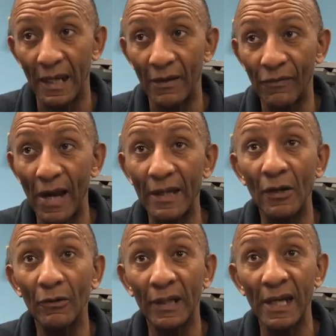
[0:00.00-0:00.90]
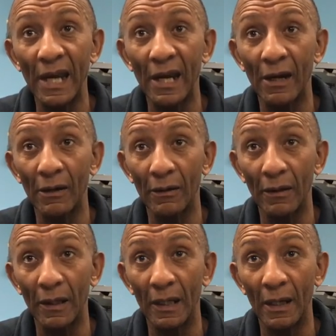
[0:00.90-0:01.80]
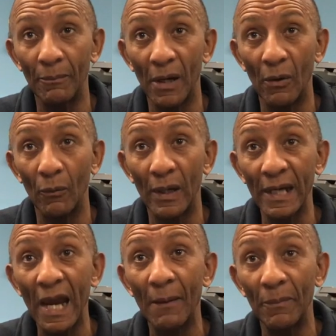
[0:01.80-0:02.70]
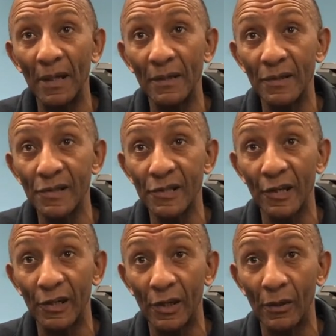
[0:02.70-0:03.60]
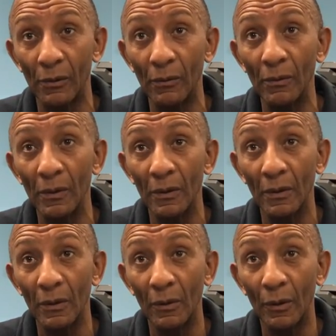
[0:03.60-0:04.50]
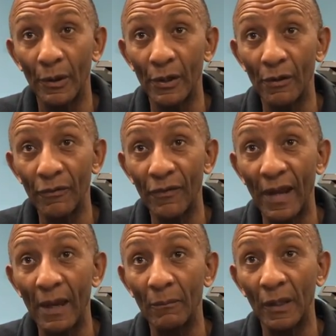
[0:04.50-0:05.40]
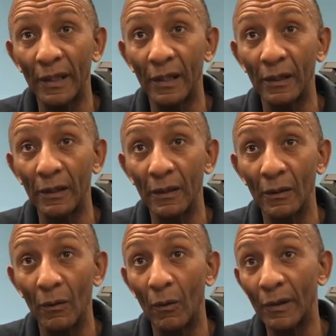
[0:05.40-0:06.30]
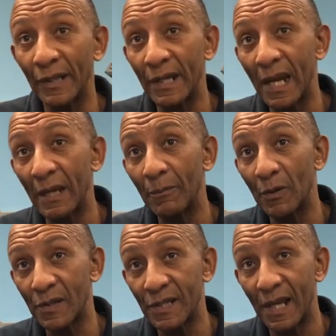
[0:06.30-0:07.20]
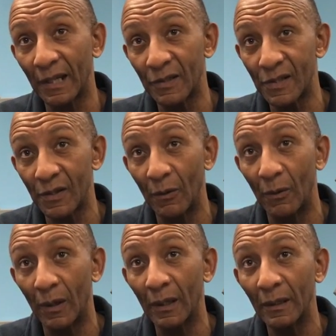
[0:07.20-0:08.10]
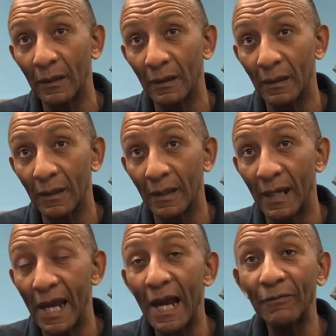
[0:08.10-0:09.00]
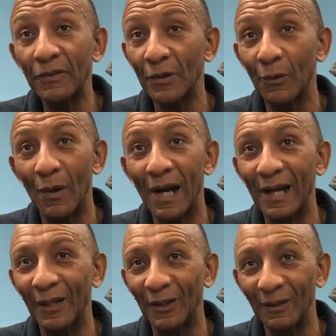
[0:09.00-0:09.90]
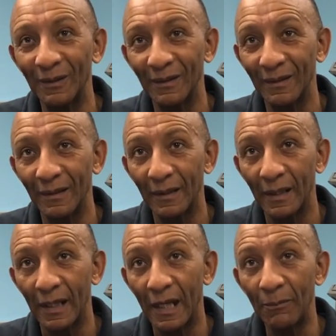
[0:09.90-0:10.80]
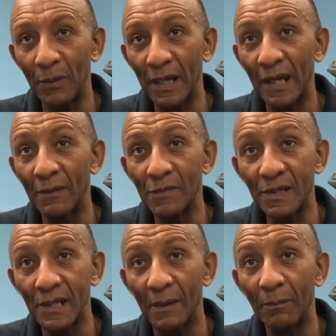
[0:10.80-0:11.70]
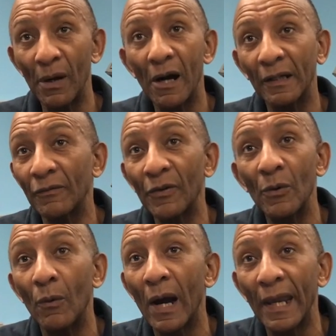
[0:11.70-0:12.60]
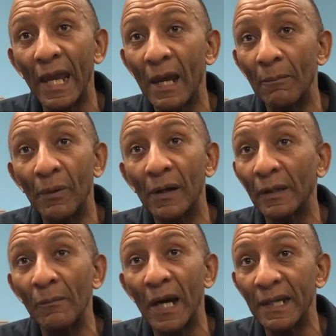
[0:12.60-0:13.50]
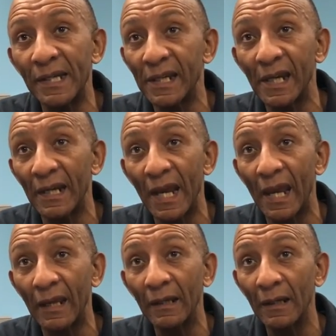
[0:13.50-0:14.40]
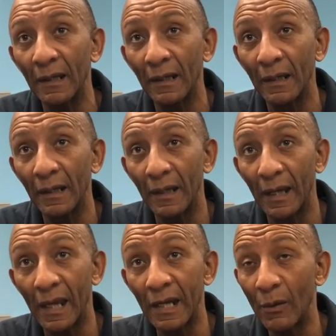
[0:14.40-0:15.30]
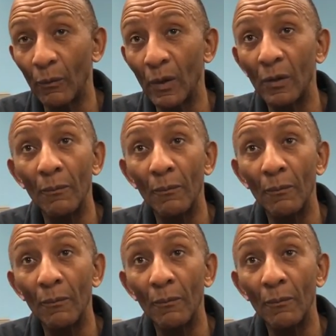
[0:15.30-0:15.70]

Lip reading: If I don't care about what happens to you or your family or the neighbors next door, after a while, it becomes a part of who I am, part of my DNA. And it will